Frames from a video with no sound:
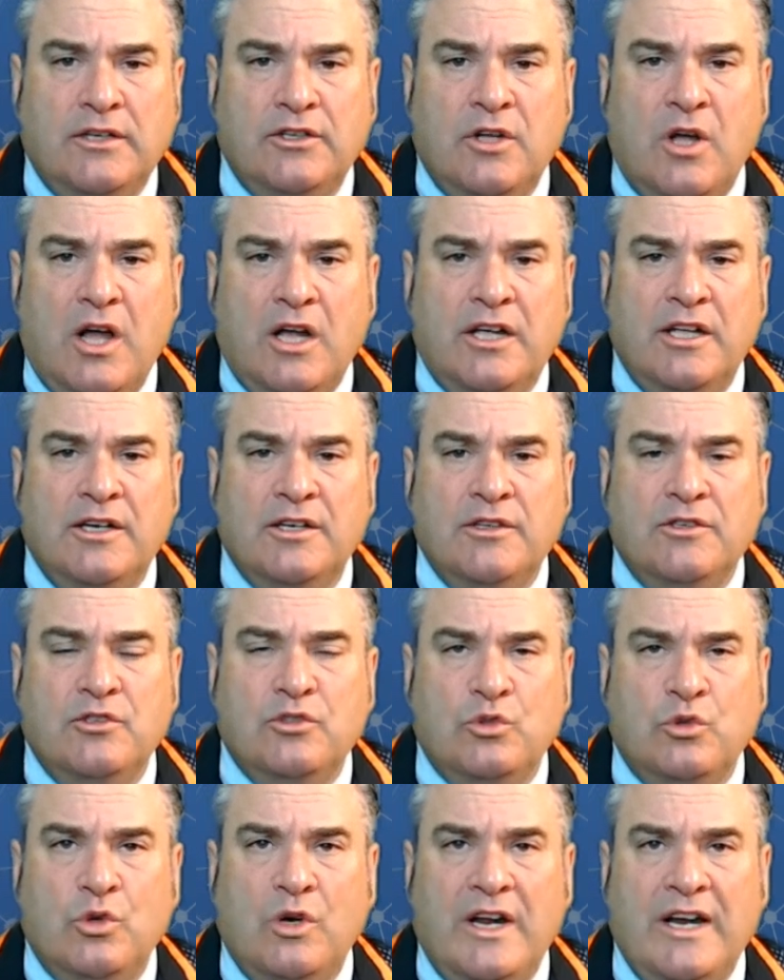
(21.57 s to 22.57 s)
talking
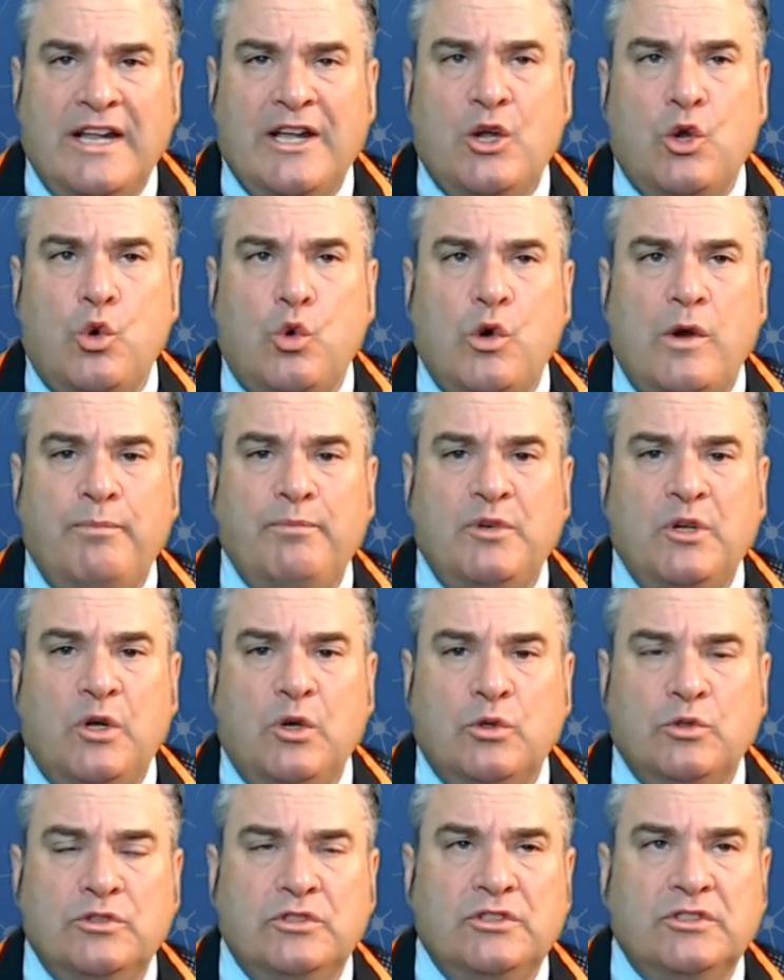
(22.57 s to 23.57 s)
trading
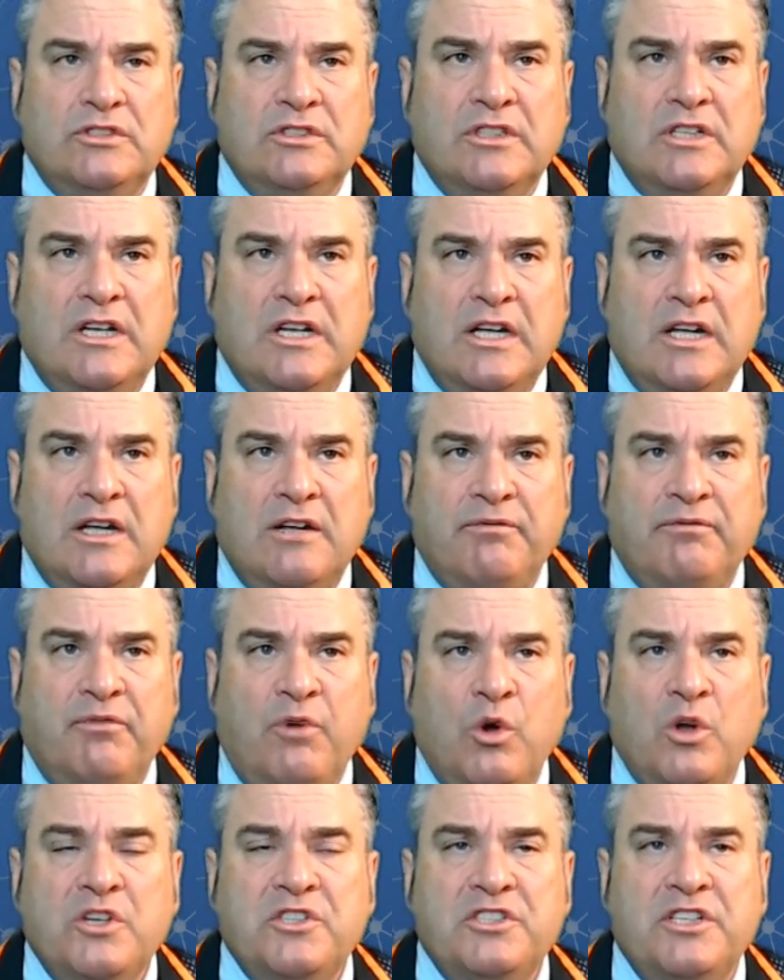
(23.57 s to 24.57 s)
cryptos,
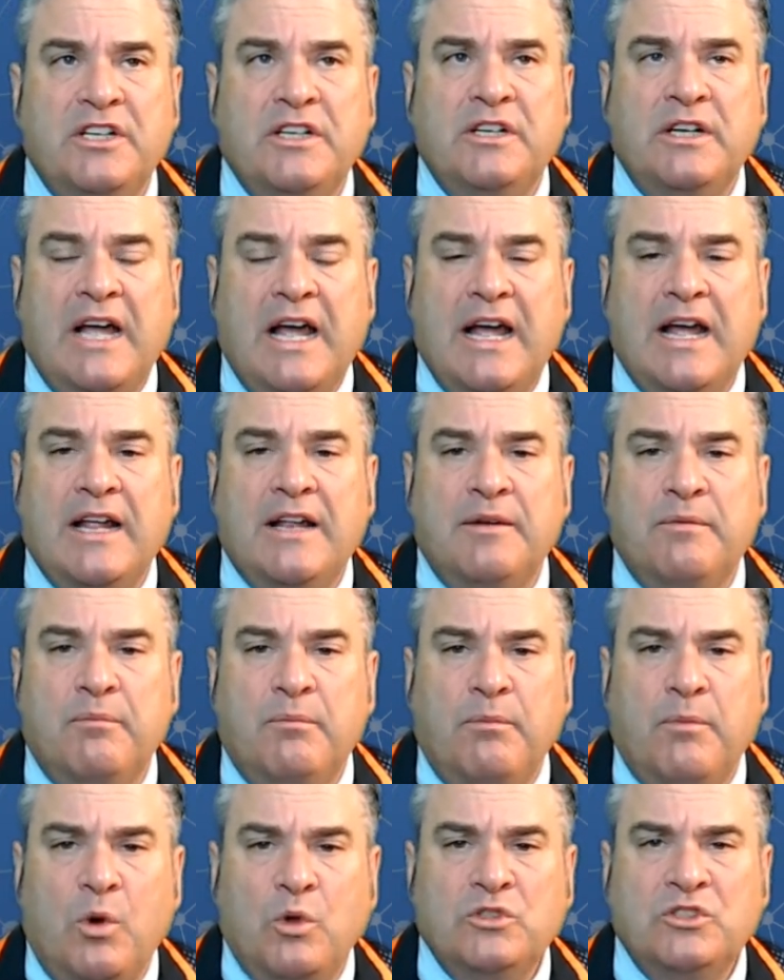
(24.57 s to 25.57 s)
focusing
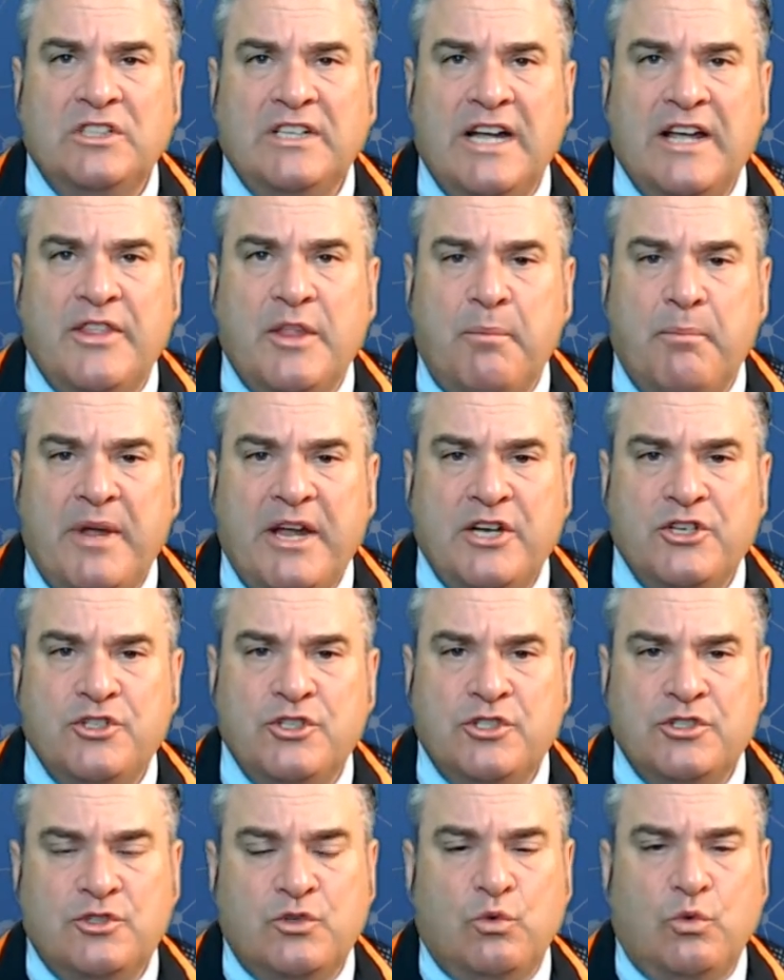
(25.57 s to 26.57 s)
on mostly on the
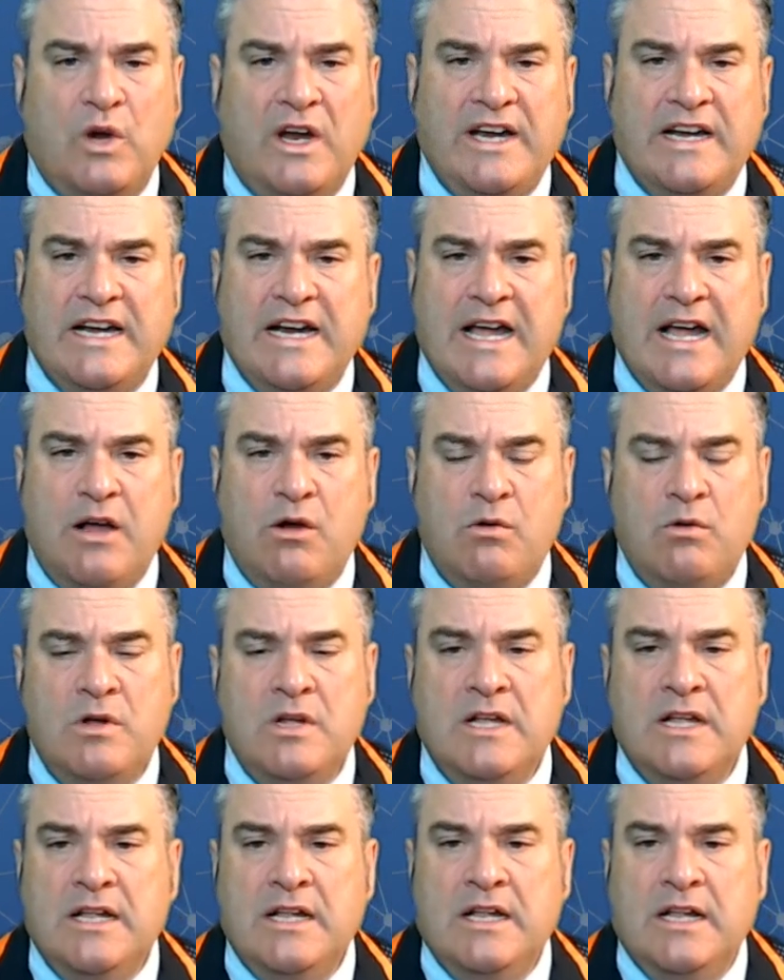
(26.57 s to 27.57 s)
majors right now.
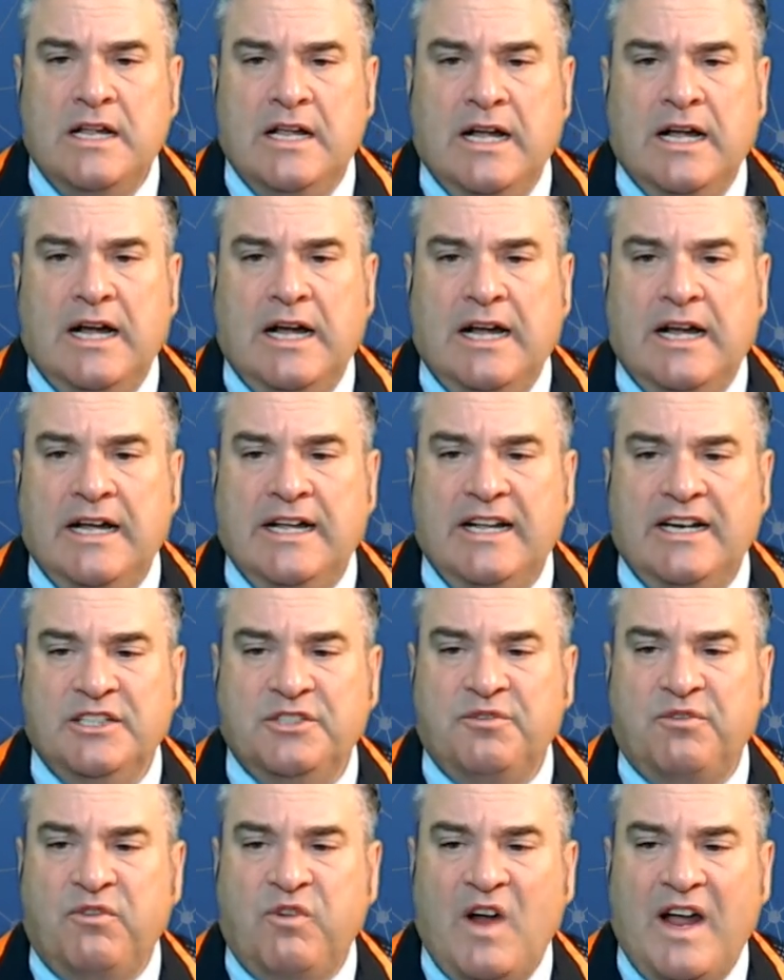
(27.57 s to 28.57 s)
It
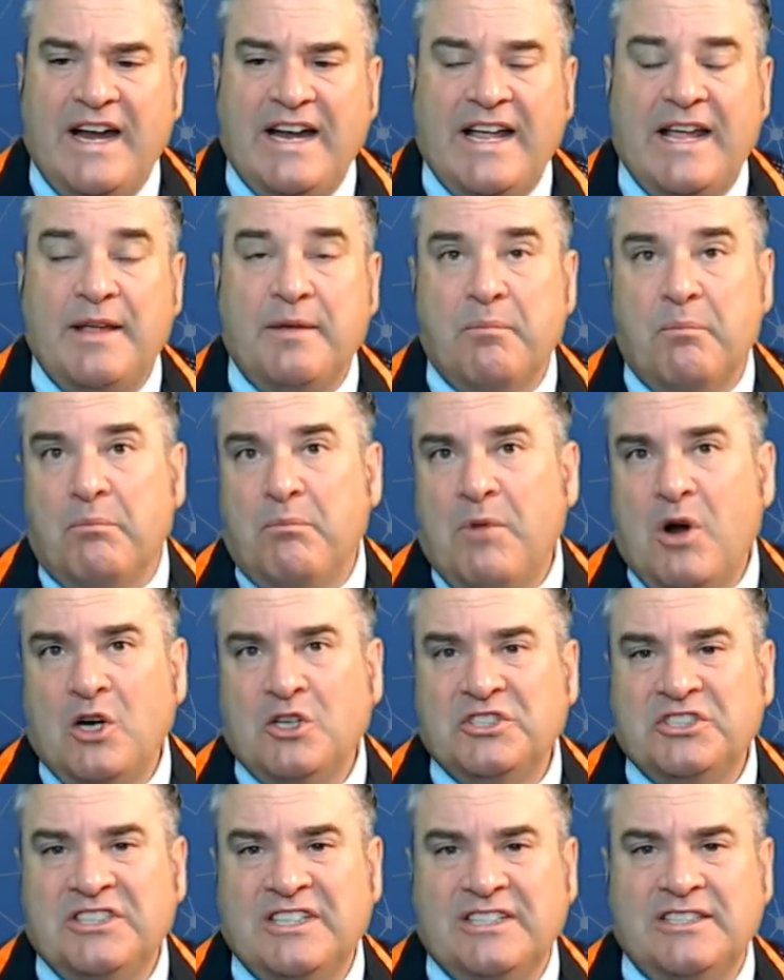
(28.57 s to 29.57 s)
is Friday,
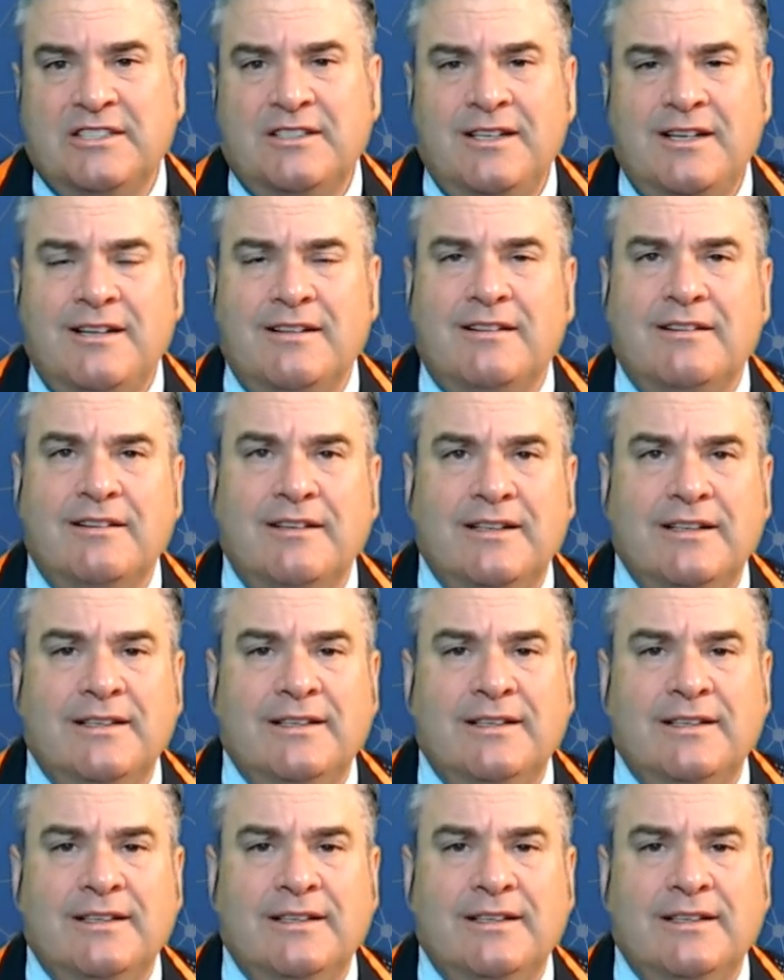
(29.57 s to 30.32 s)
March 16th.